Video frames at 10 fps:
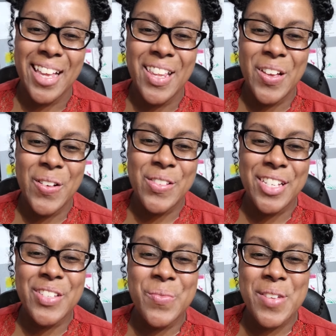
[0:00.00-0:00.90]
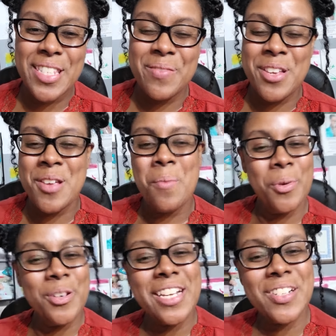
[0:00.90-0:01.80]
Hello, did you miss me?
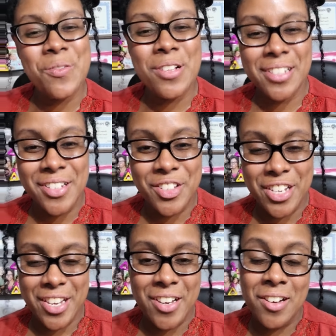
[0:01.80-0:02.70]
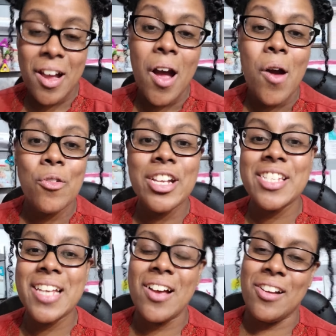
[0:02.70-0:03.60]
Monique, Noel-Gunter here,
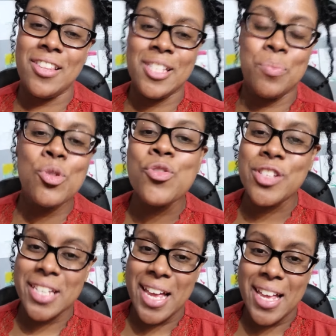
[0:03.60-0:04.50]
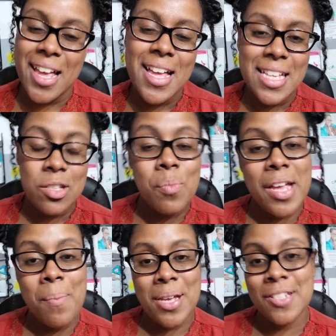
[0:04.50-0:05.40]
reaching out on this beautiful day to
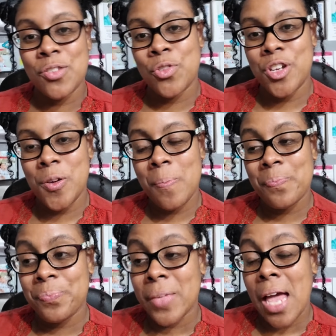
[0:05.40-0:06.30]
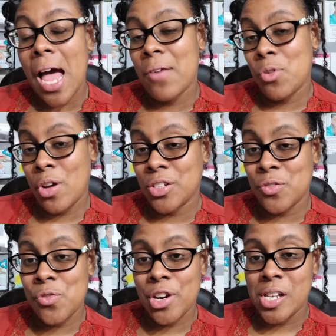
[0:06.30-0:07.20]
make a message for you. I have a
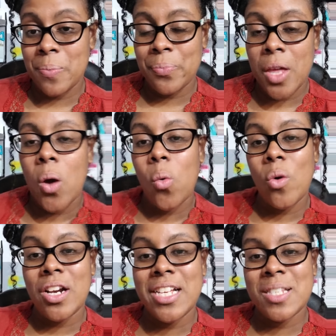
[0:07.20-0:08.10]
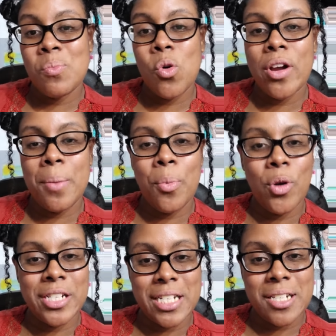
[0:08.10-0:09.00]
question for you. What is more
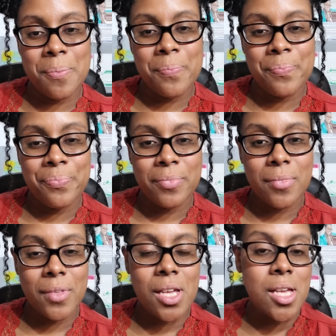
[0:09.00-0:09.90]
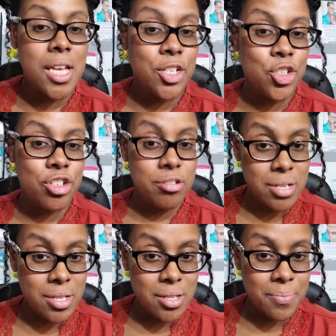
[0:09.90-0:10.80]
important,
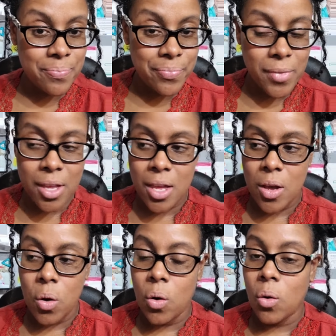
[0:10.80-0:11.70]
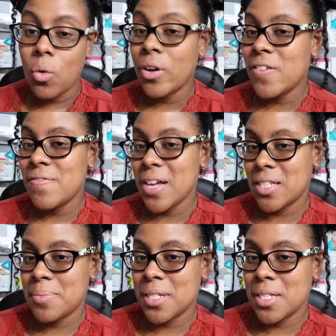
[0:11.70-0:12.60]
insurance or
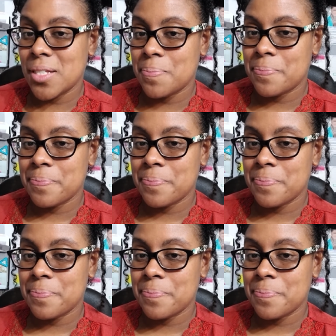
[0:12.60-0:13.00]
investments?